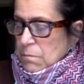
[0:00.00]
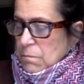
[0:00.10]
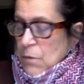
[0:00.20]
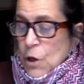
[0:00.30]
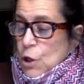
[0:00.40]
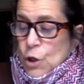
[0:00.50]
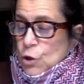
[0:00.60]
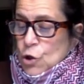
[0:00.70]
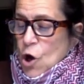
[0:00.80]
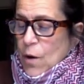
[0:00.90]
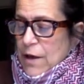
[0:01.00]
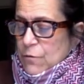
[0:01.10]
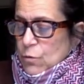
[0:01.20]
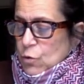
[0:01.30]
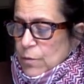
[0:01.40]
No, I
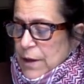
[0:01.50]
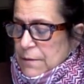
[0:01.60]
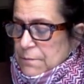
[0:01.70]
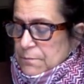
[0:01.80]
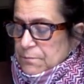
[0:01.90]
have a roommate.